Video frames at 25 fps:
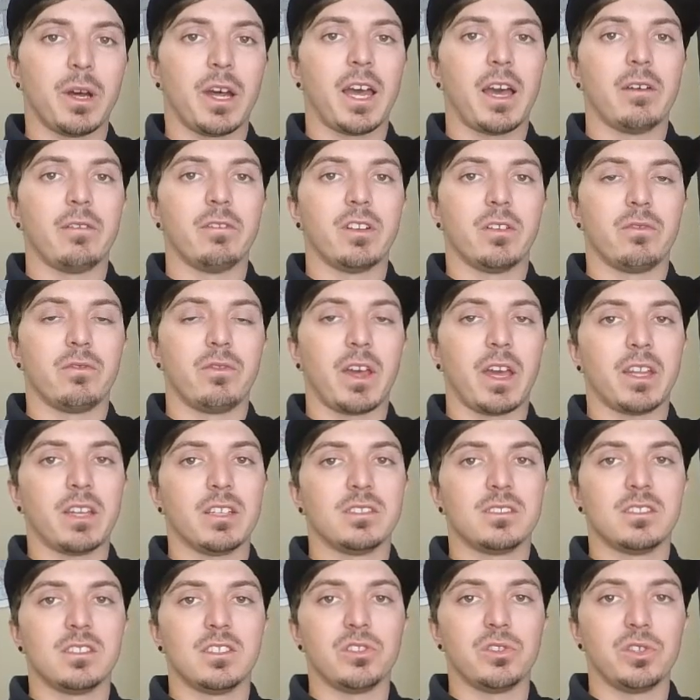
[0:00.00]
having a
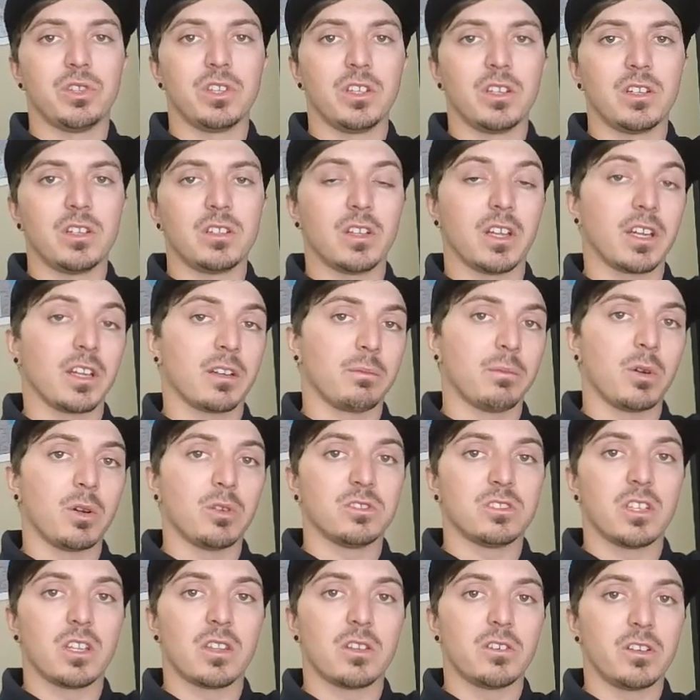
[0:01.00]
fantasy league like
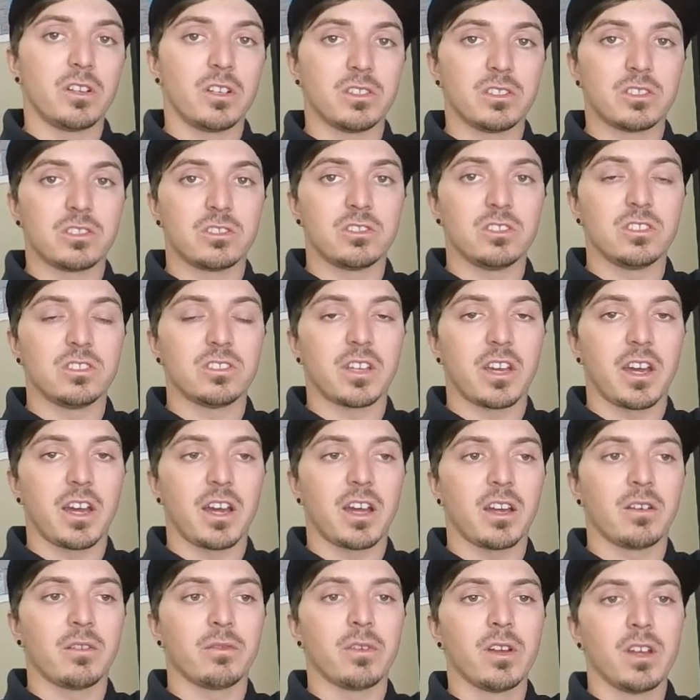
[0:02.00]
most other industries
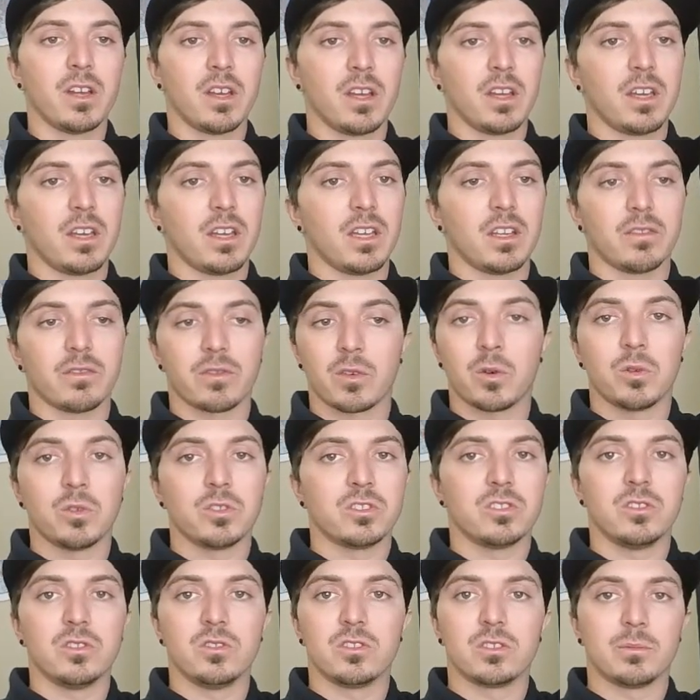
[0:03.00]
have, and of
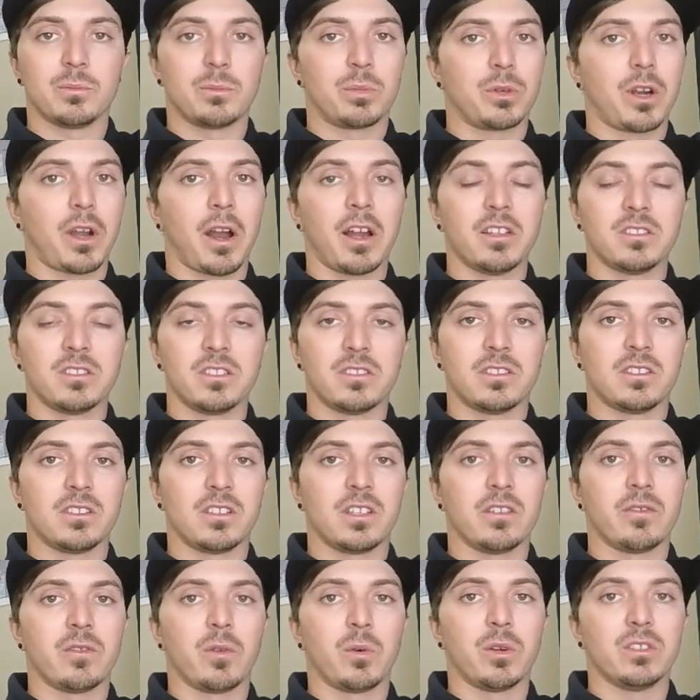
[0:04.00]
course do some prizes and
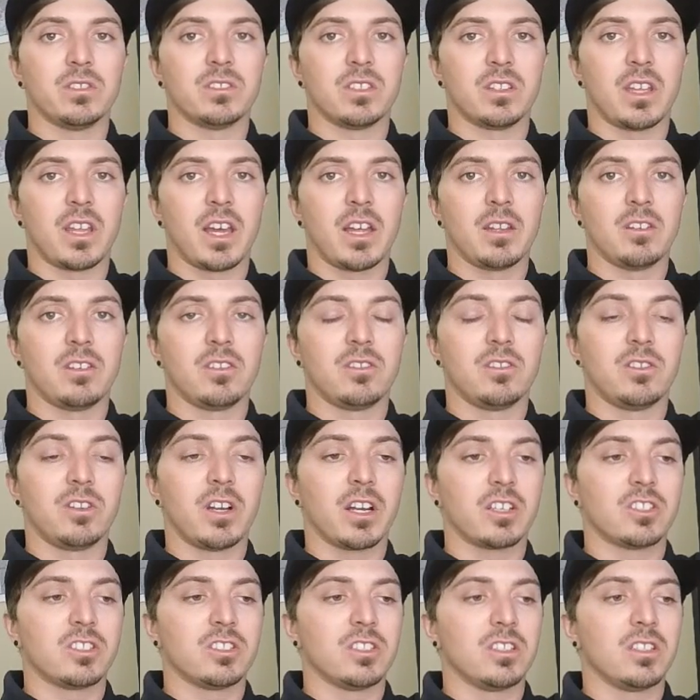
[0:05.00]
giveaways in that
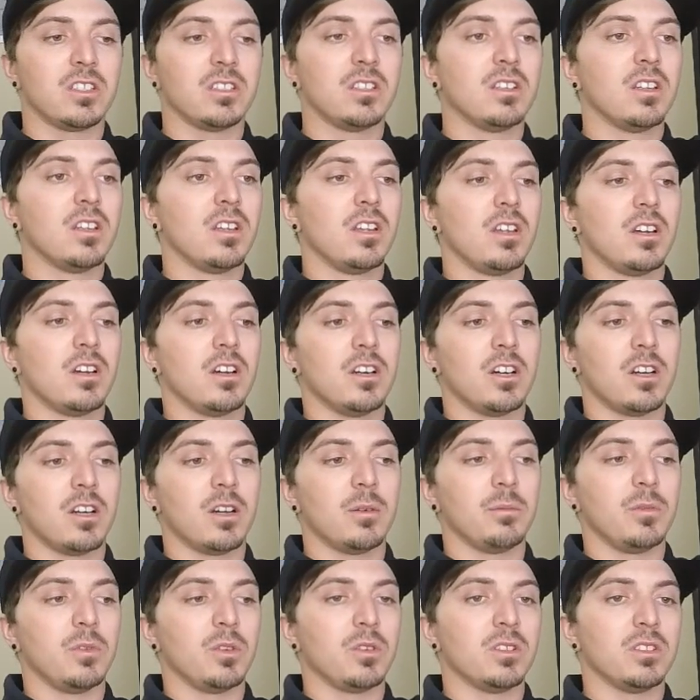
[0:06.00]
direction.
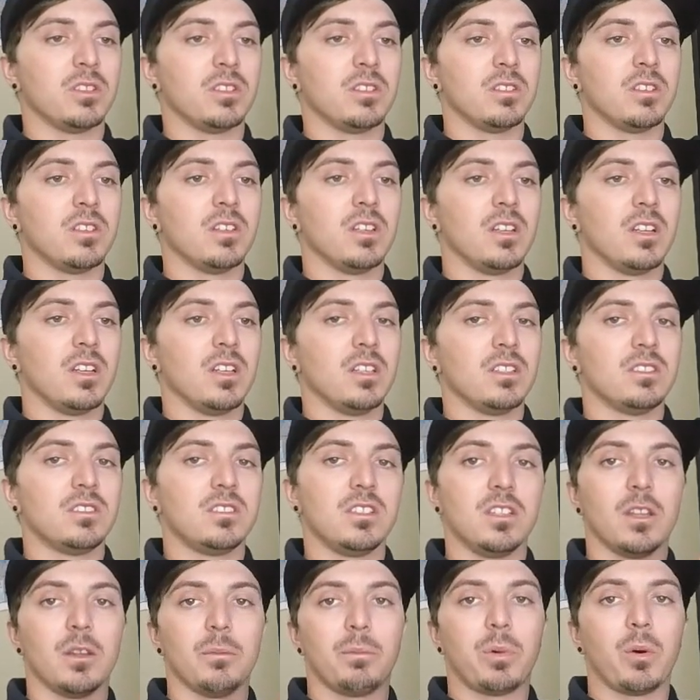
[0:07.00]
You can
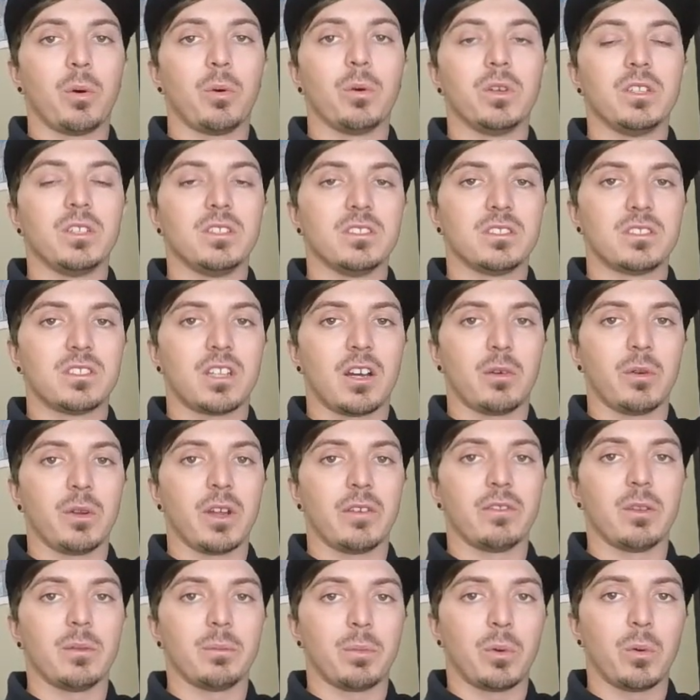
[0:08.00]
see the points, how we
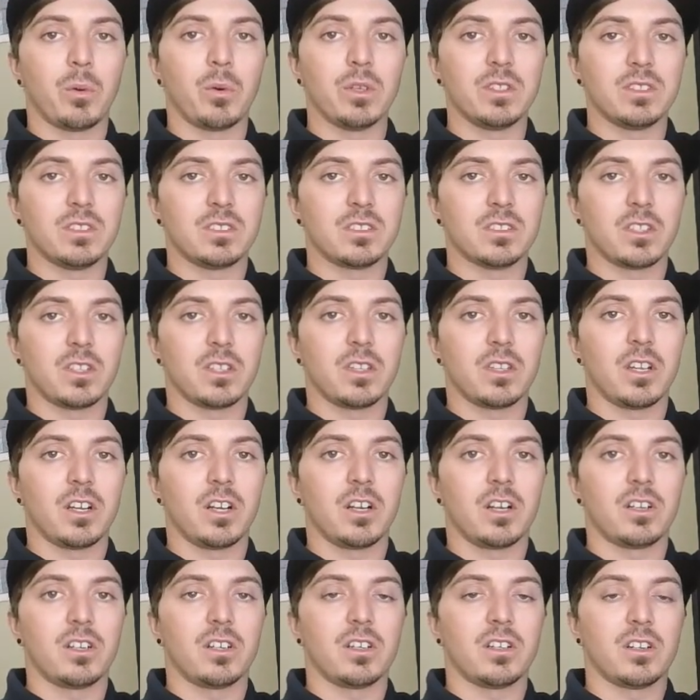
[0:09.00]
have the points on
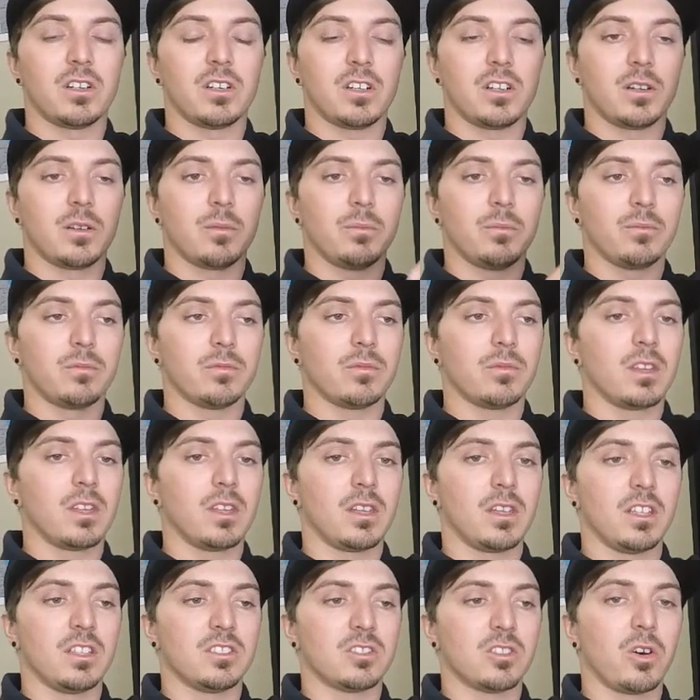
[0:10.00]
there.
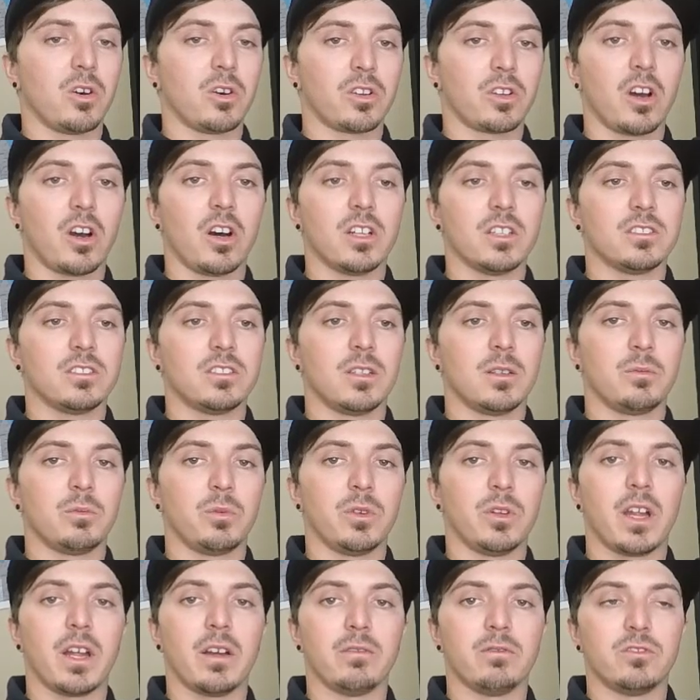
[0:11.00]
It's all a concept.
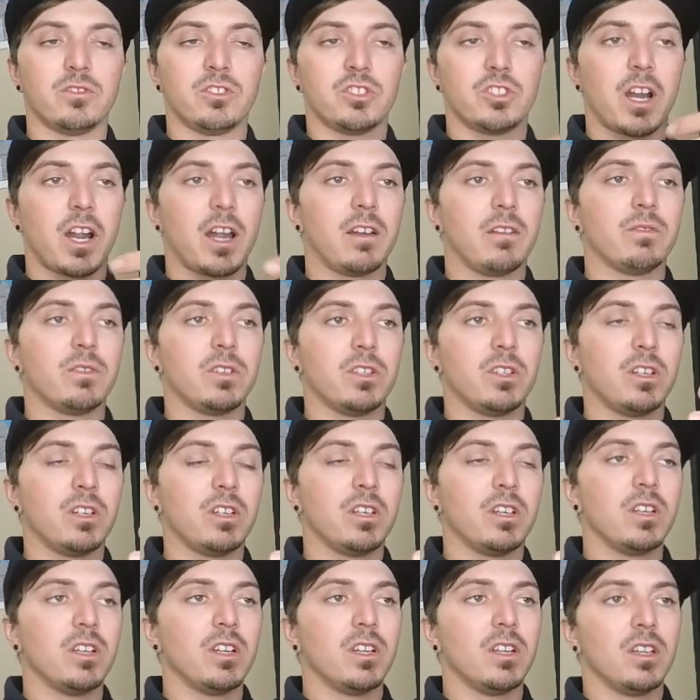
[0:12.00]
We have
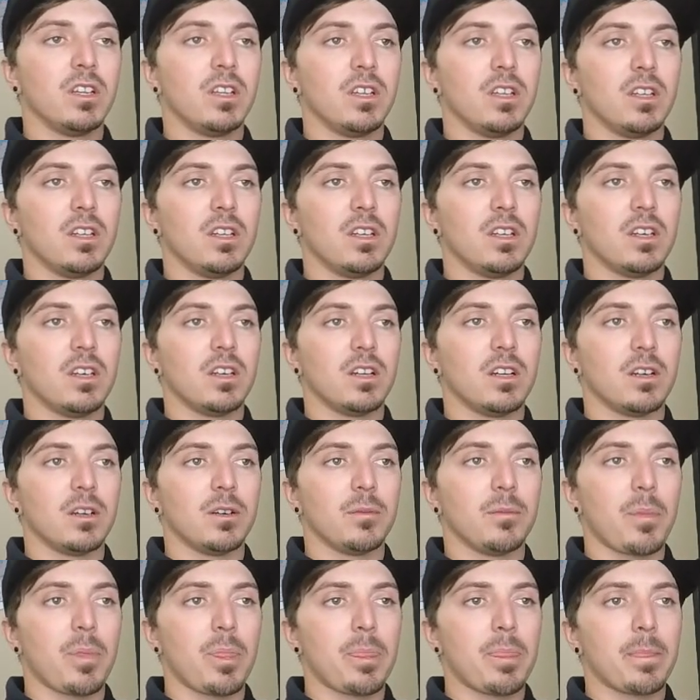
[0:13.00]
driver,
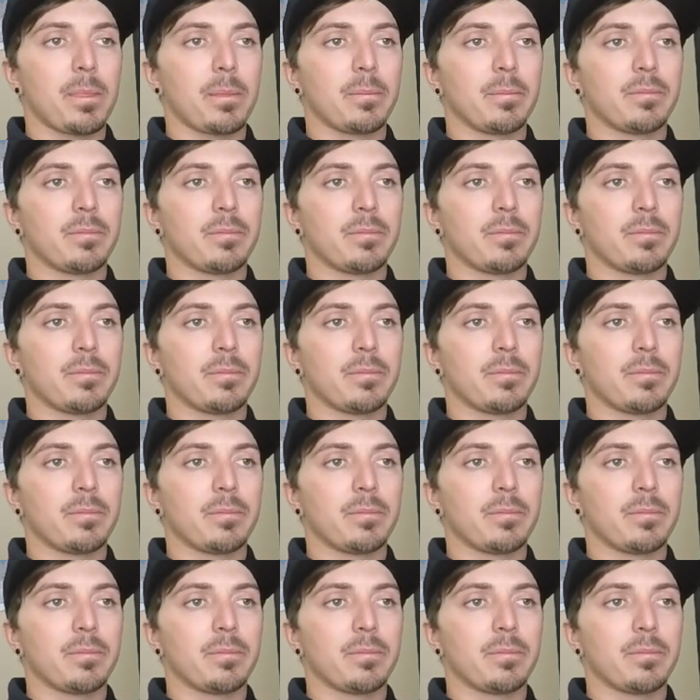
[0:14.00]
kind